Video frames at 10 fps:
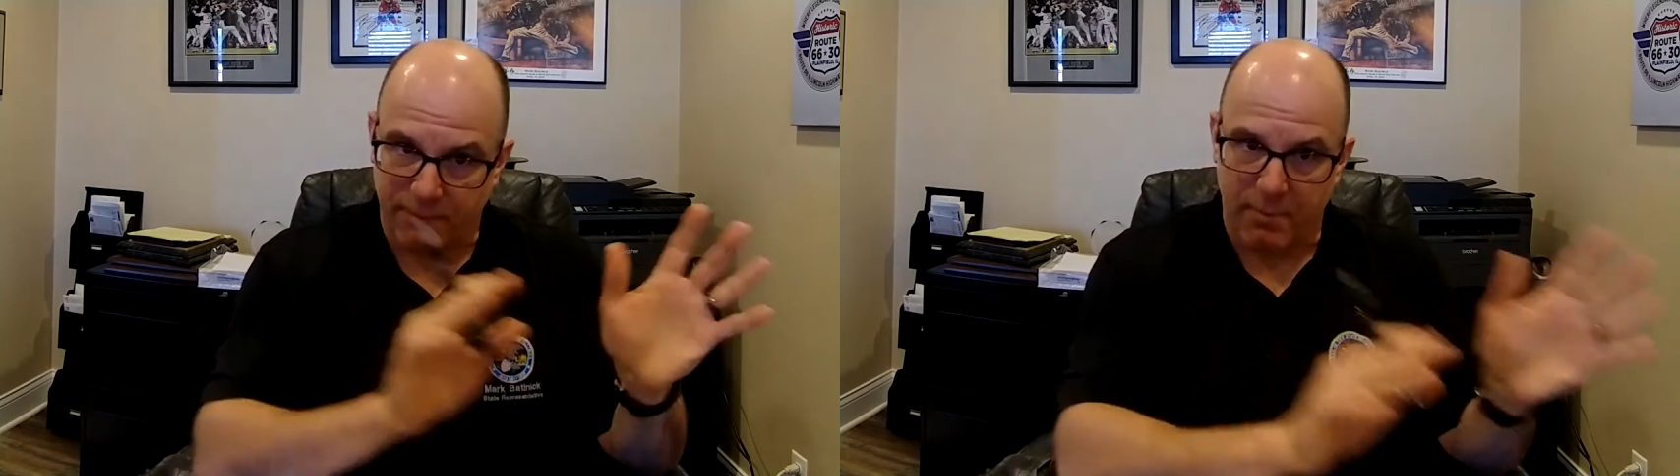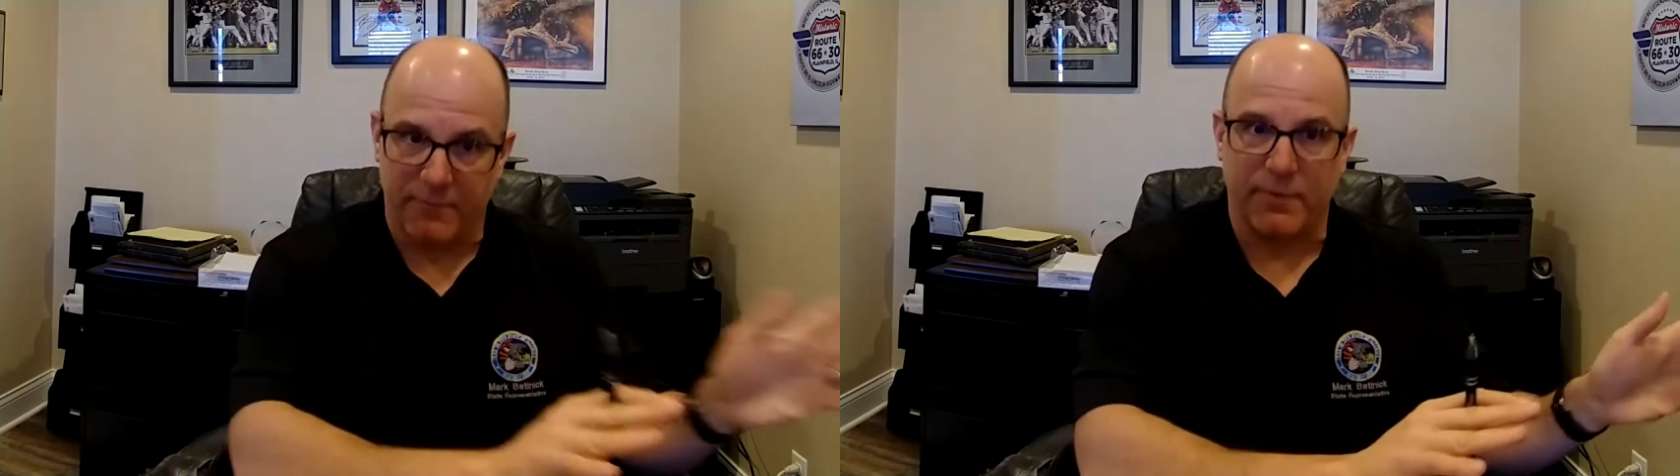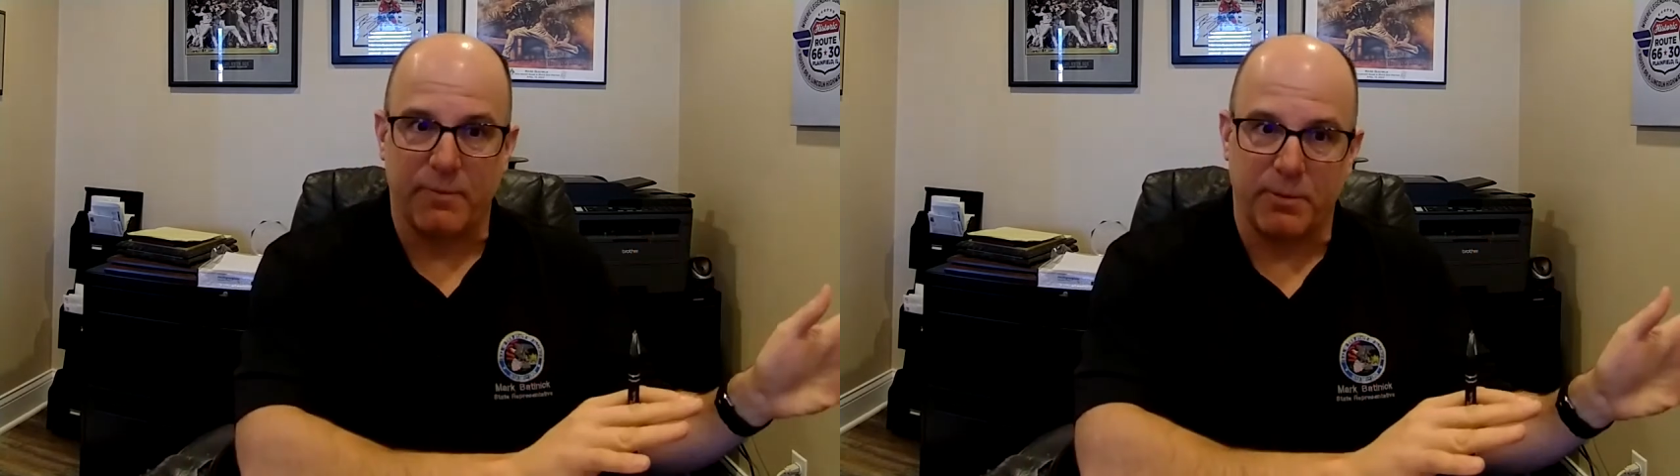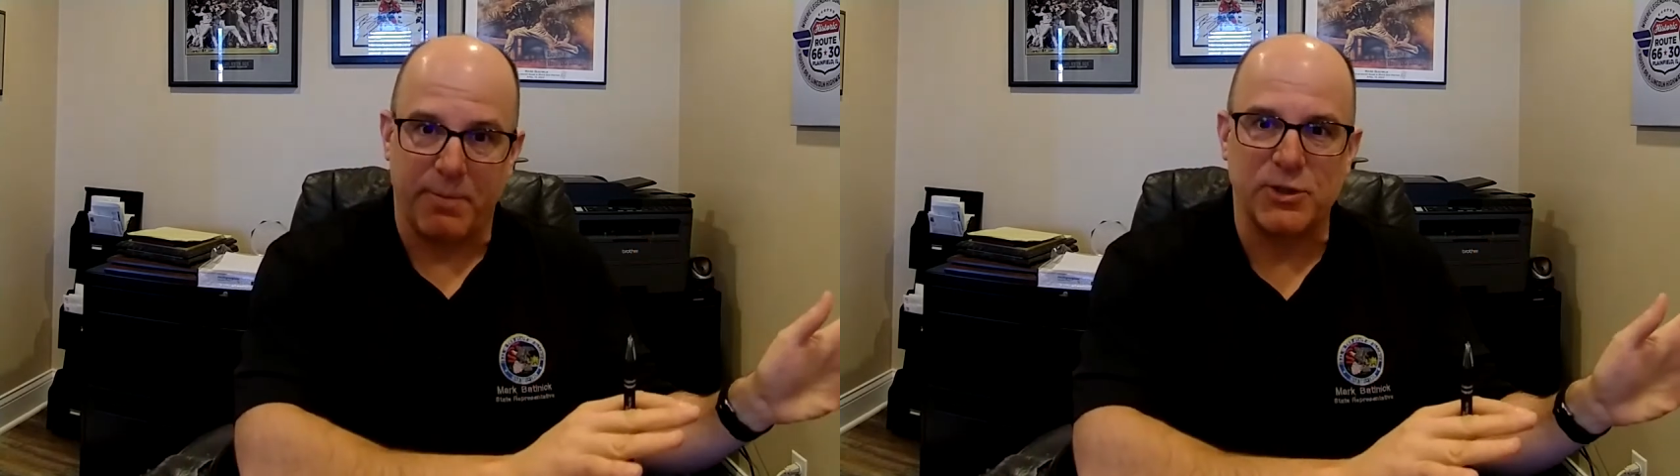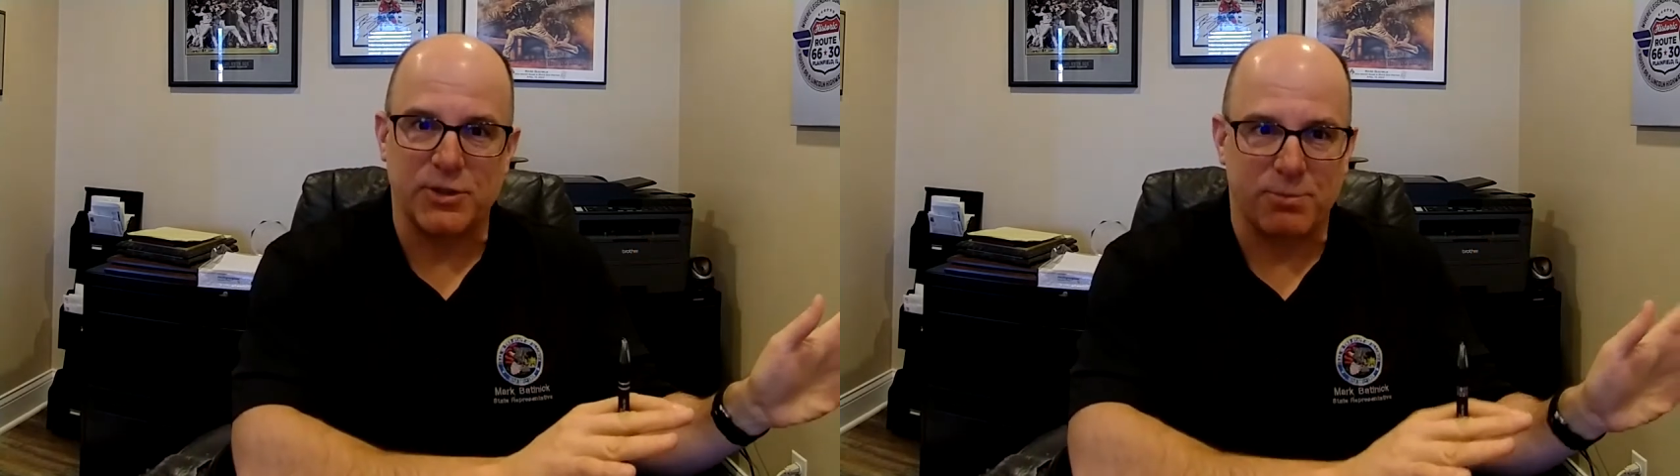from their
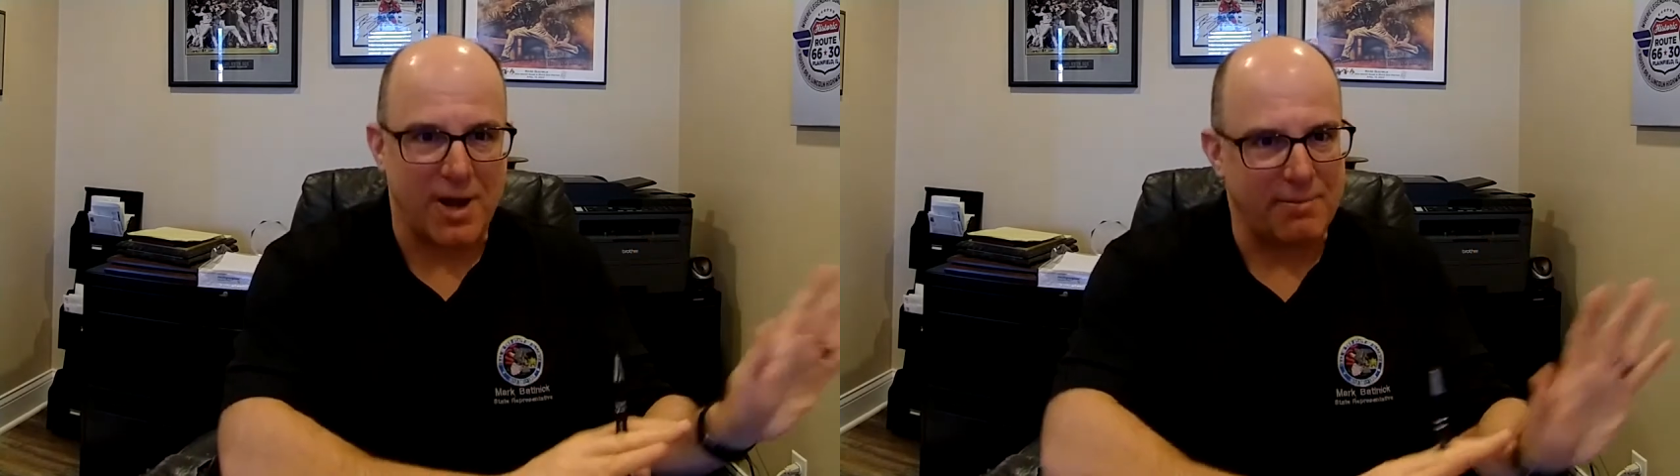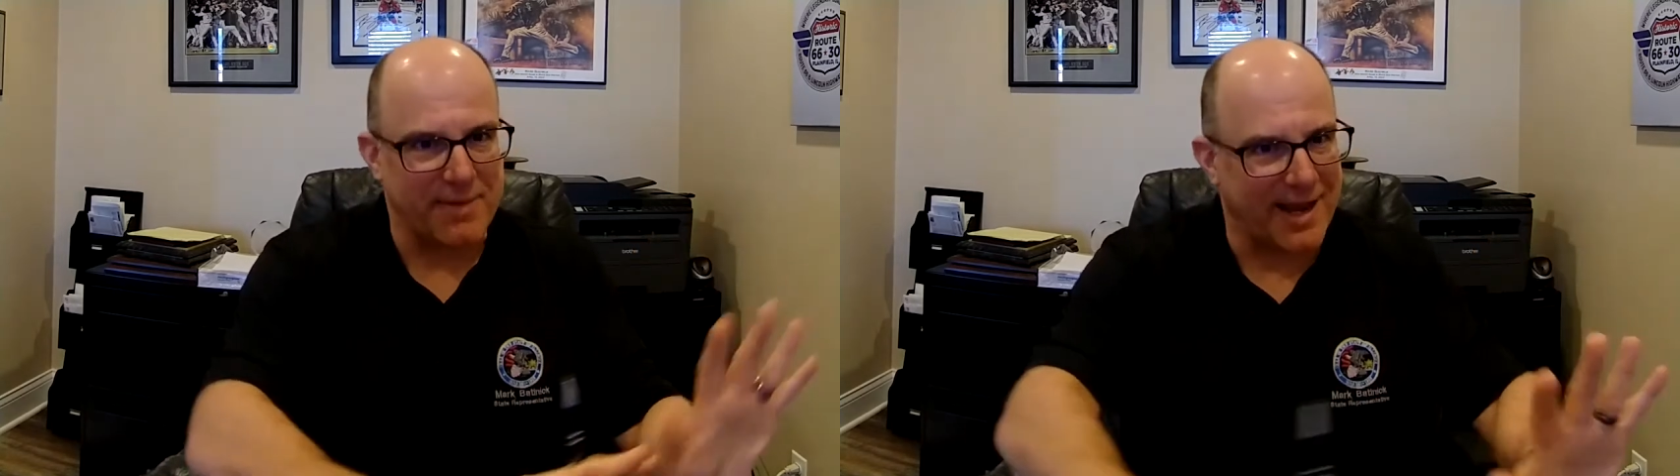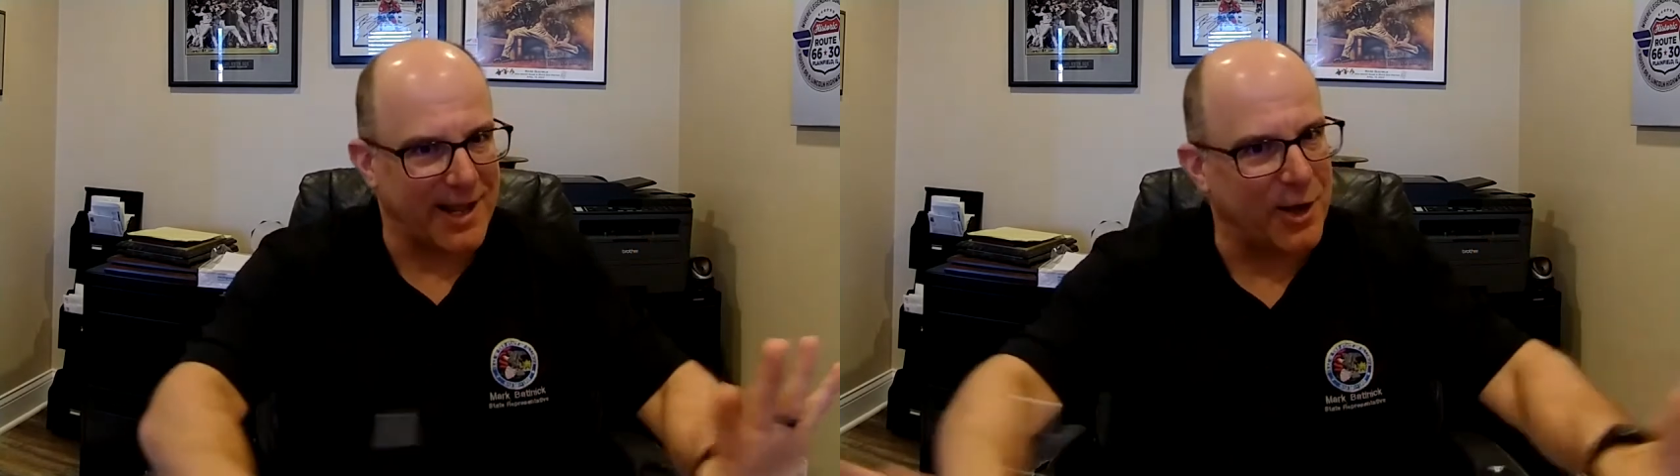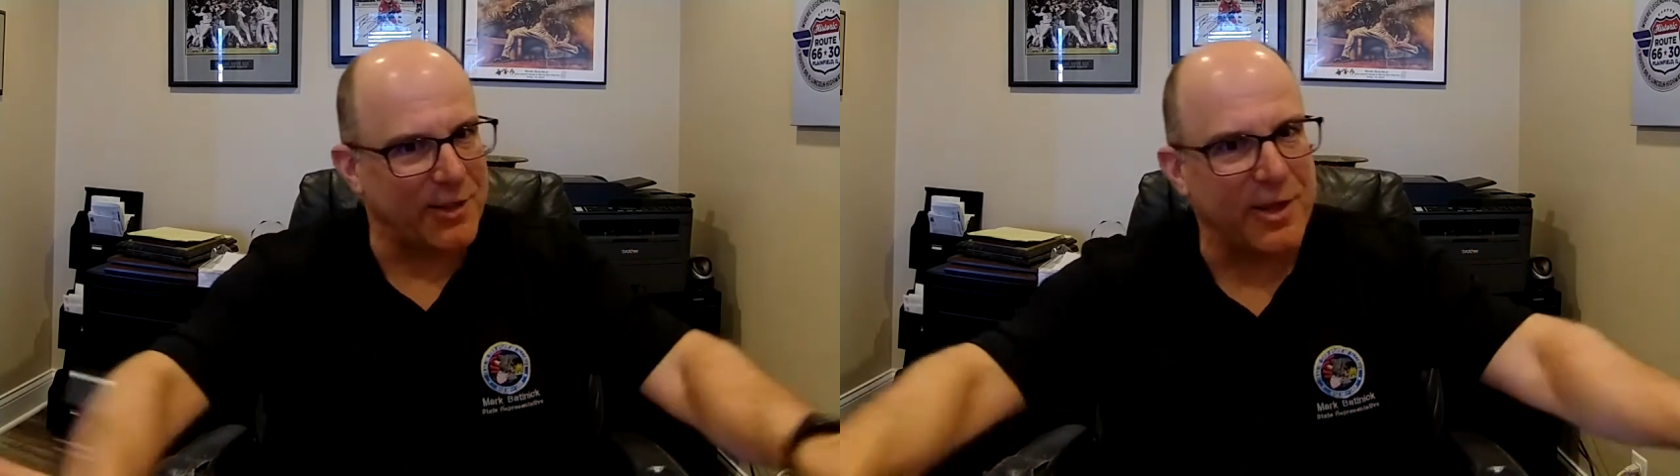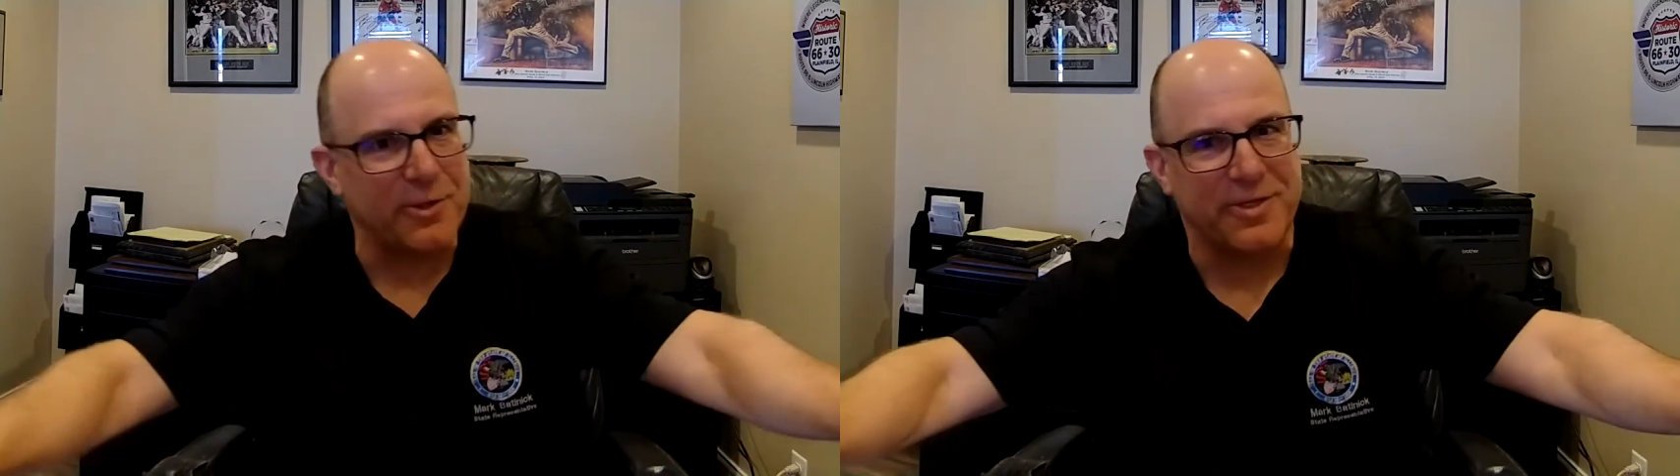pension problem, not on all
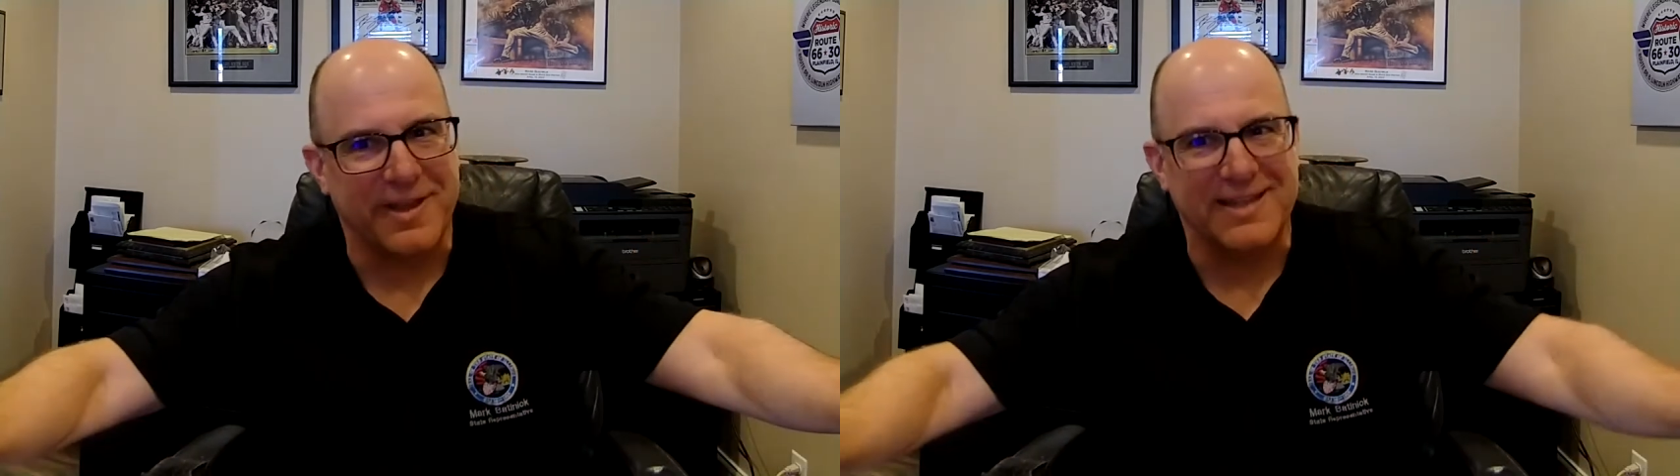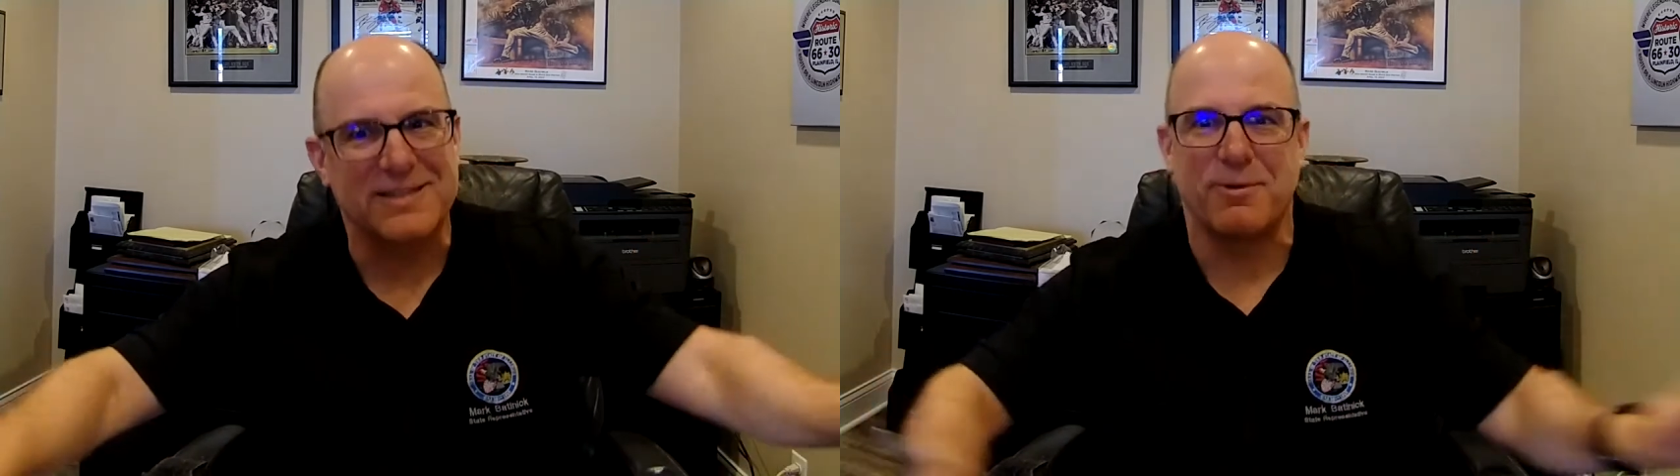the other things,